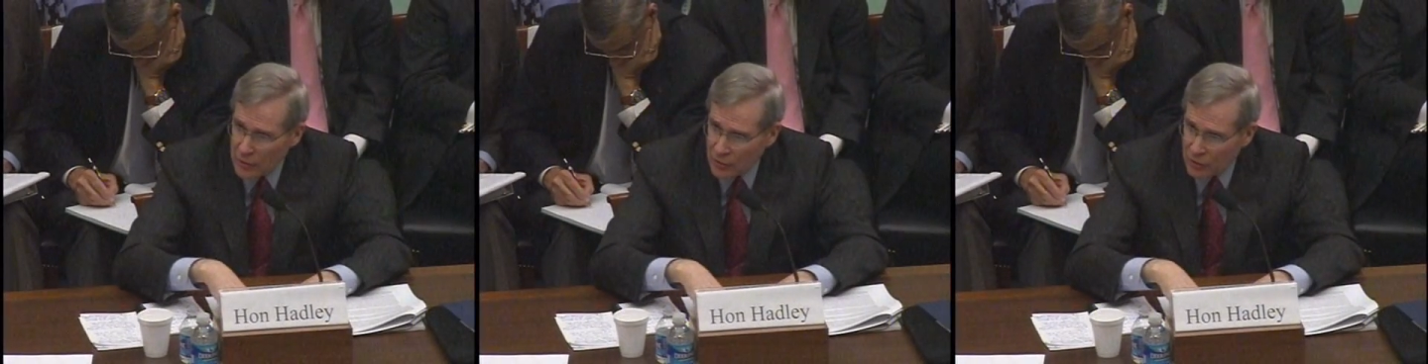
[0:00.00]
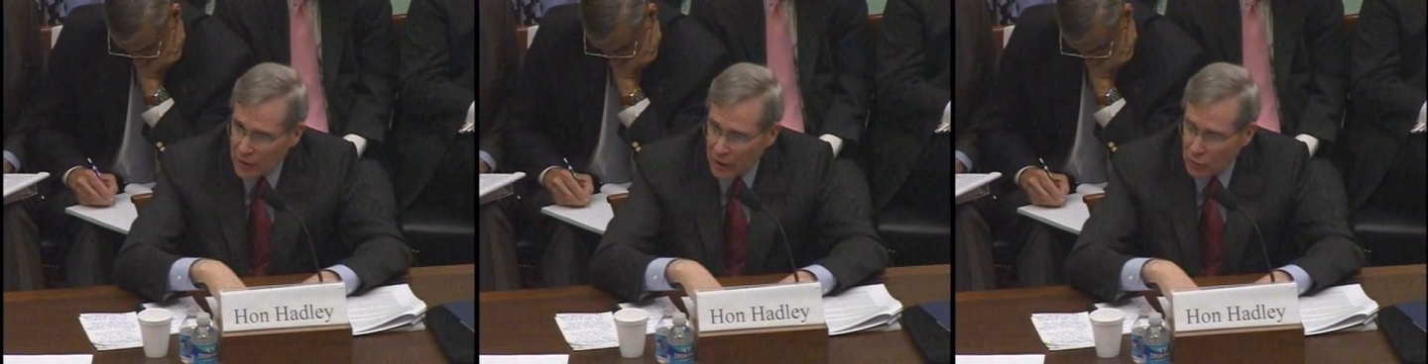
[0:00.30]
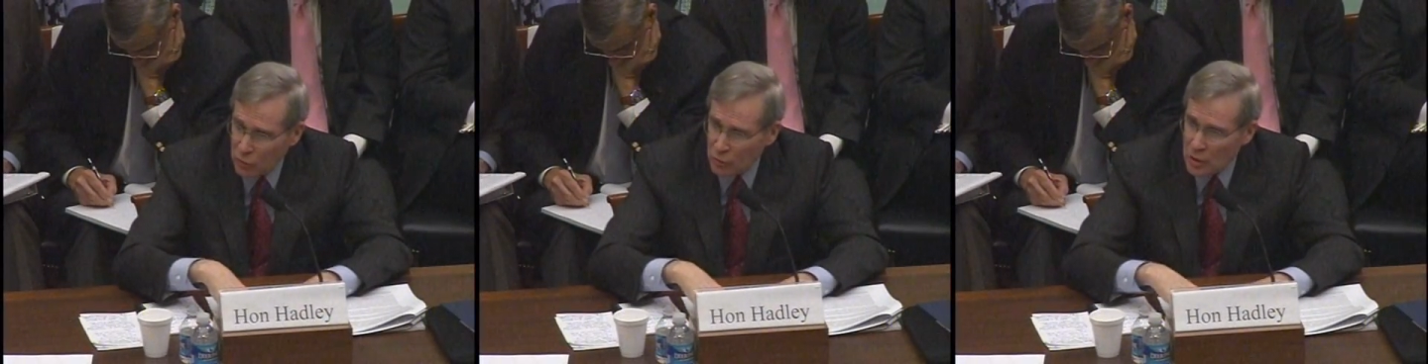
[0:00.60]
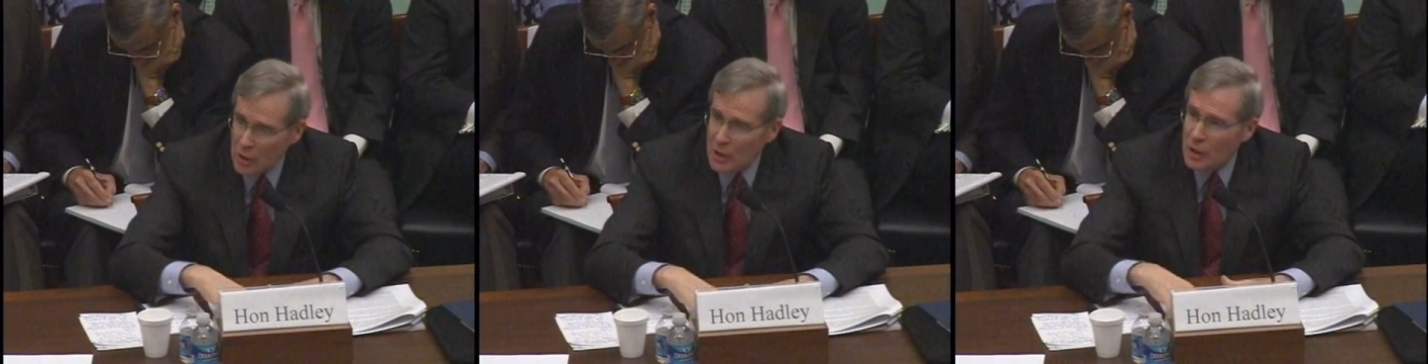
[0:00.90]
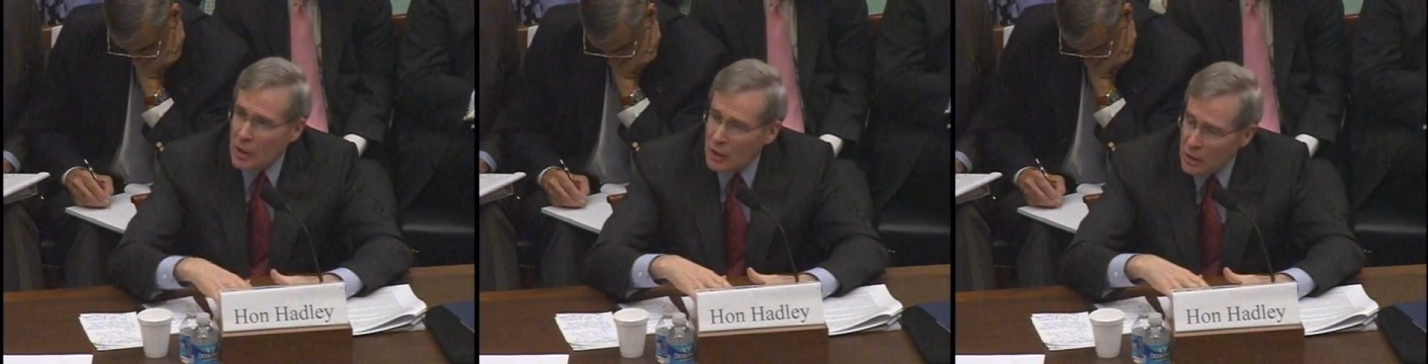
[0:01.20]
the statute
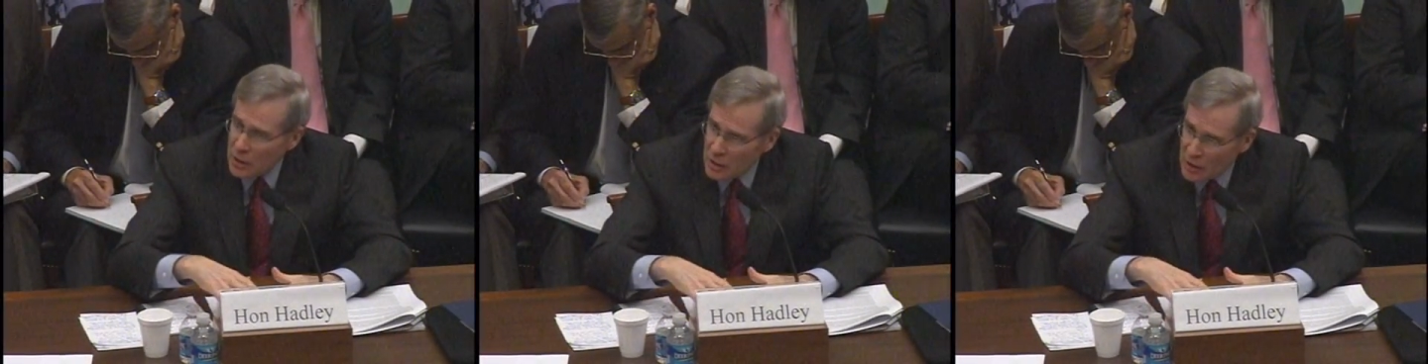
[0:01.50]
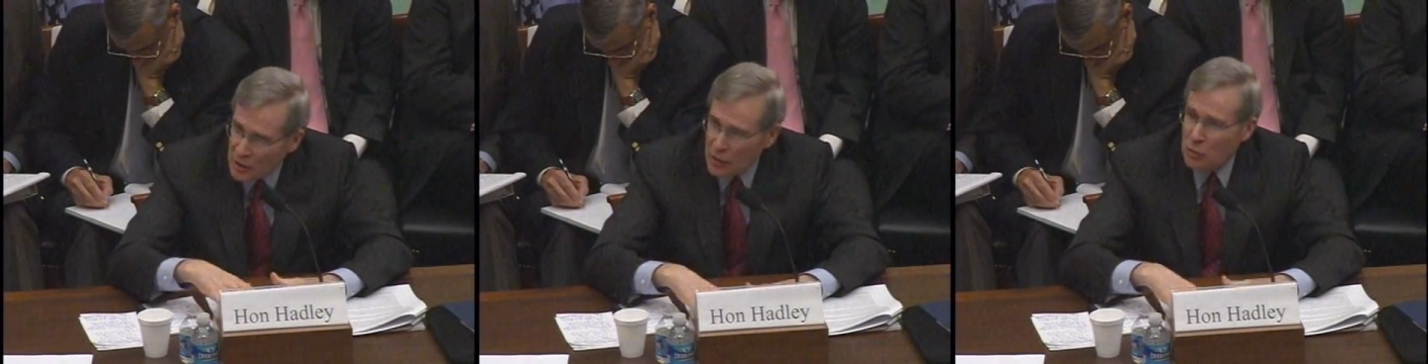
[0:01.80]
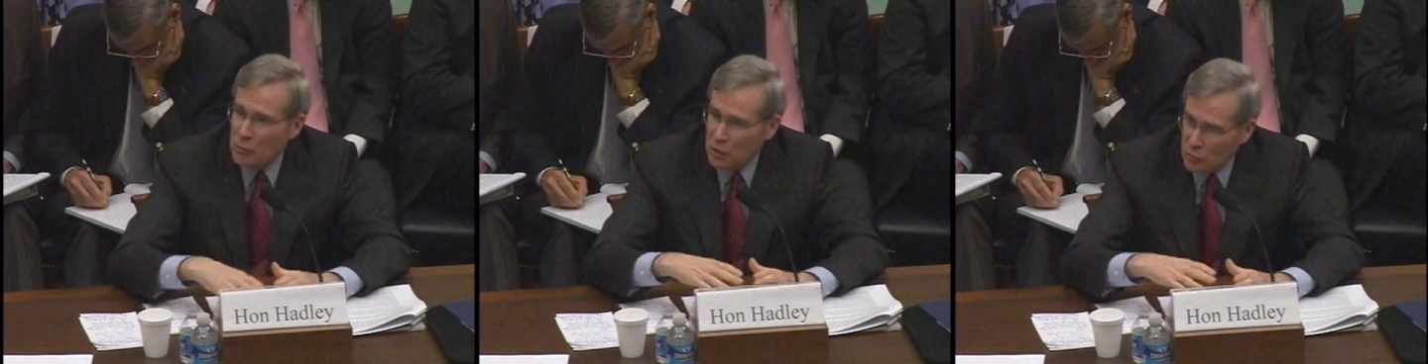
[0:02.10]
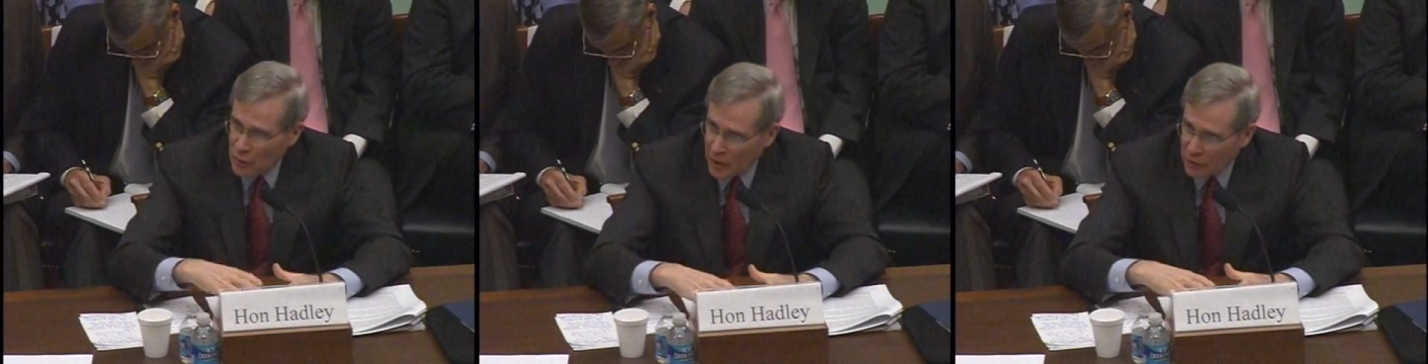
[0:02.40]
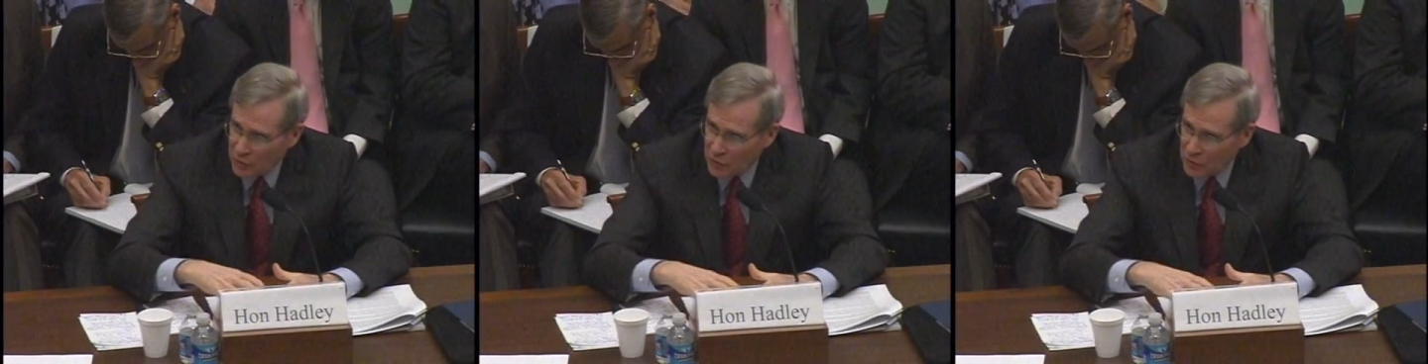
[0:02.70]
need to be
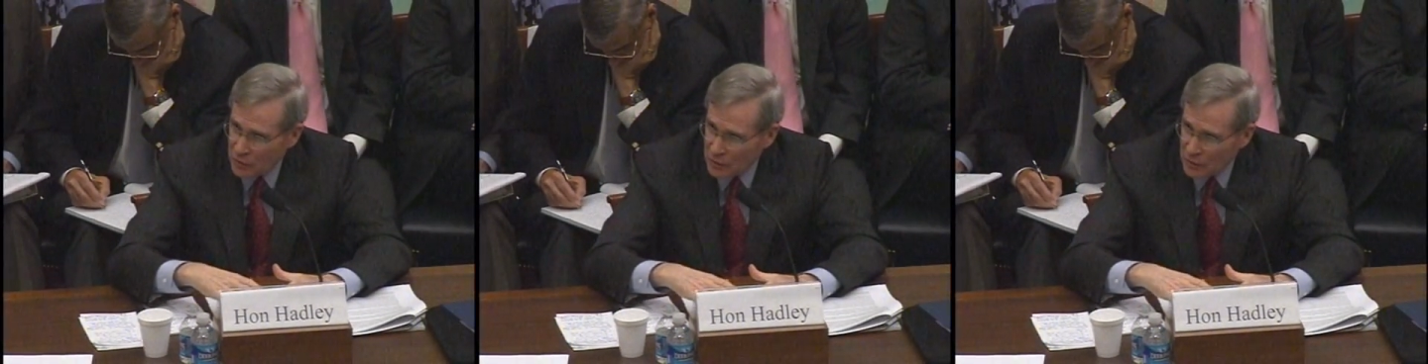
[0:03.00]
addressed.